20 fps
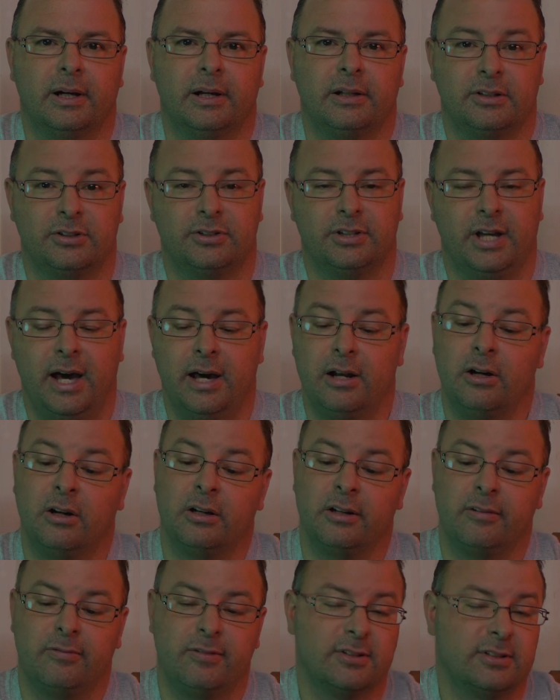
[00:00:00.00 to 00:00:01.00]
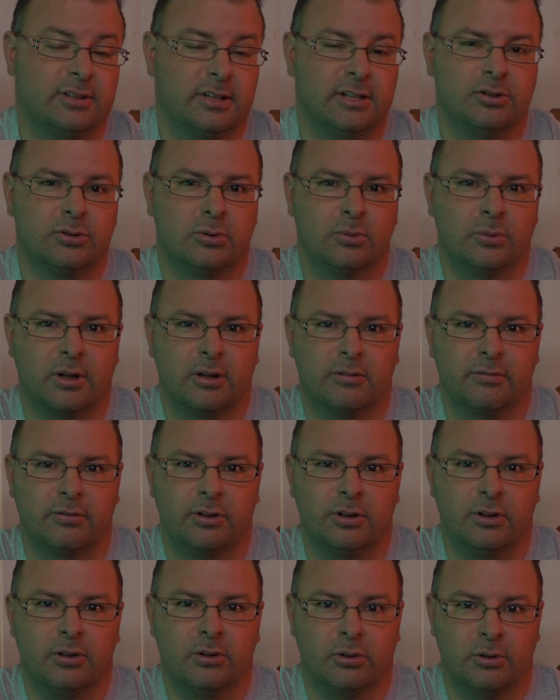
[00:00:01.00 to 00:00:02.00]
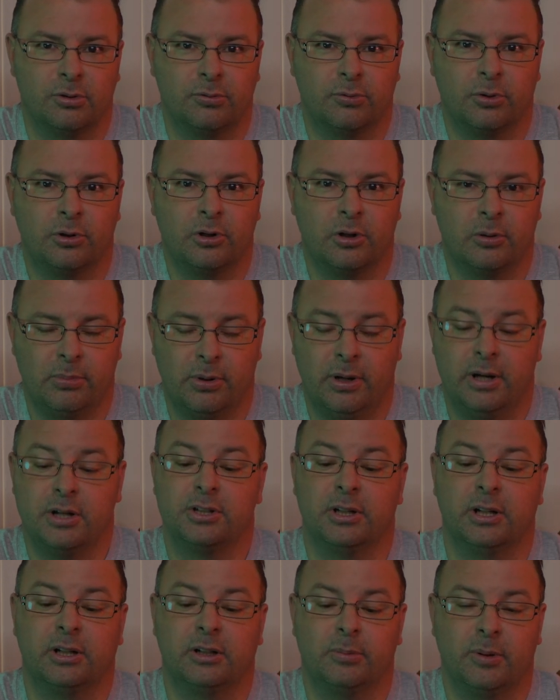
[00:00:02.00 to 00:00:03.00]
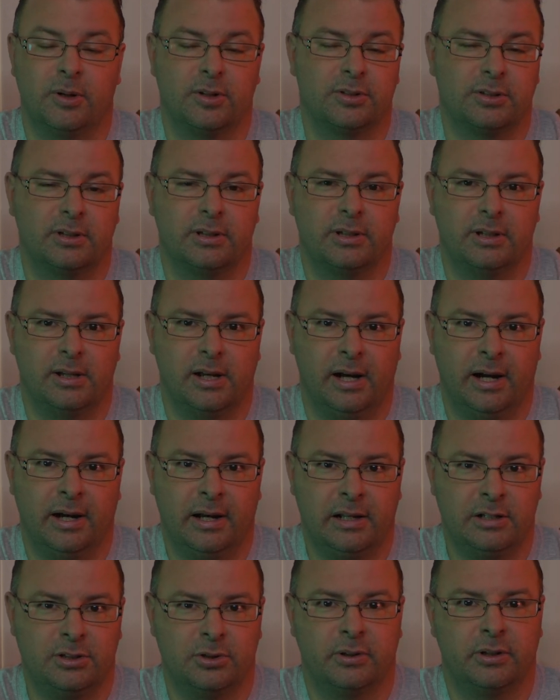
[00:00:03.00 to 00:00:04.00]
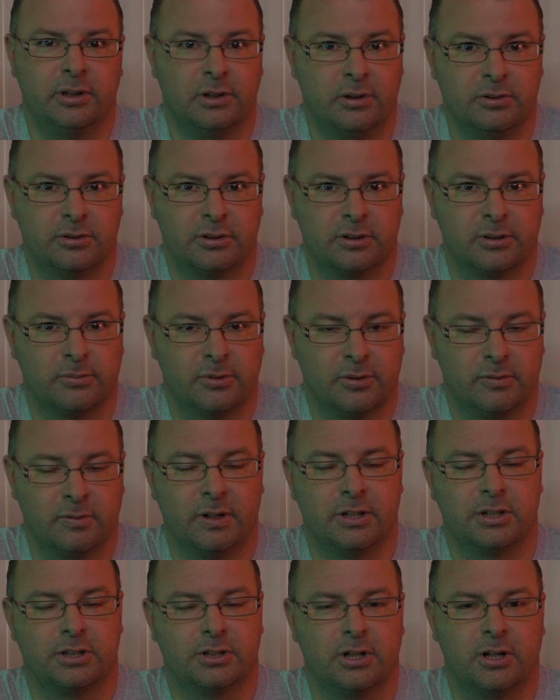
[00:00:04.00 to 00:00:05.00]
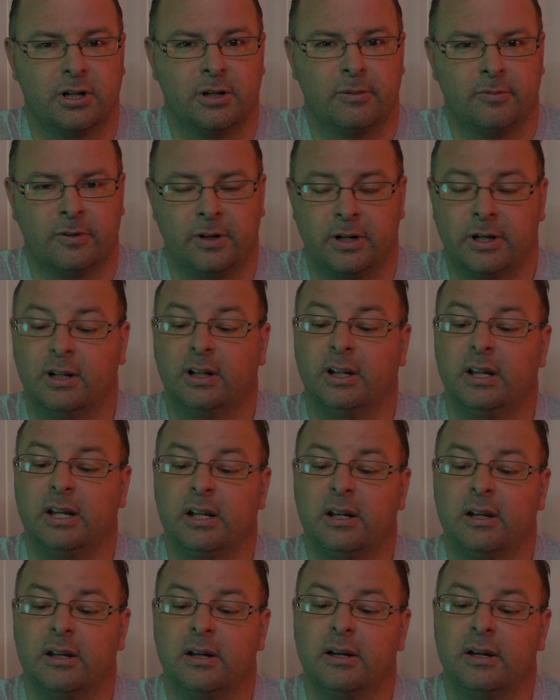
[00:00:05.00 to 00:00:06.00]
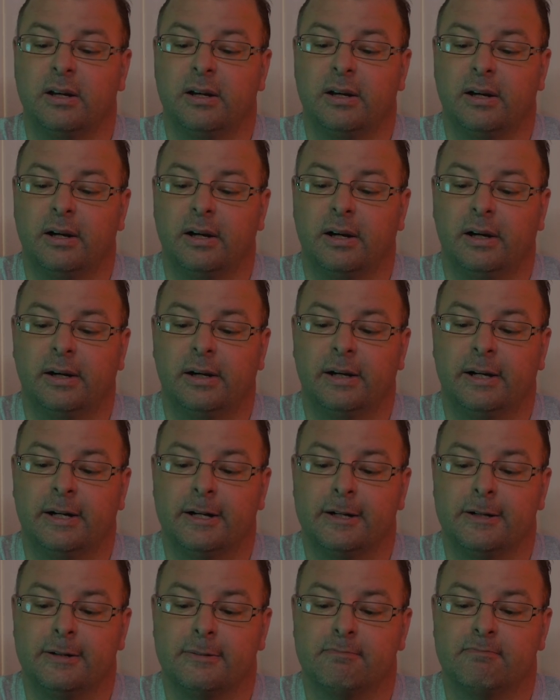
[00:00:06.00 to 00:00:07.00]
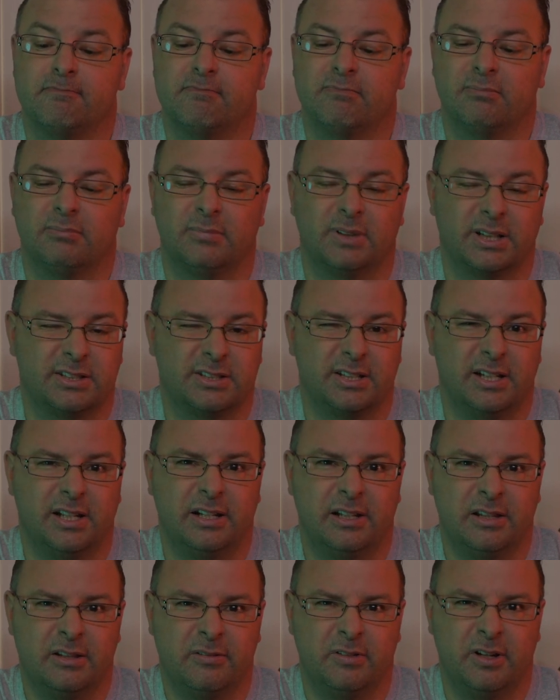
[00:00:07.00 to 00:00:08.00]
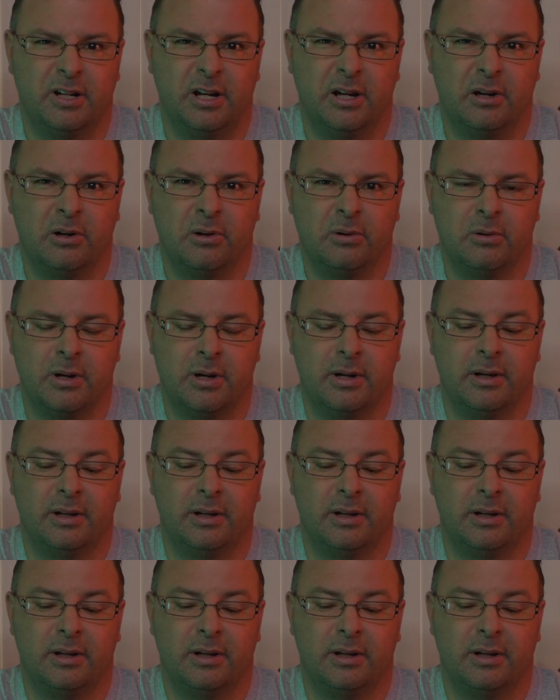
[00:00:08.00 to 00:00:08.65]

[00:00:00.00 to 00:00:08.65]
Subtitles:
decide on if this lens will work for you or for your project. Personally, I enjoy using them. They're very sharp, very clean. Like I said in the video,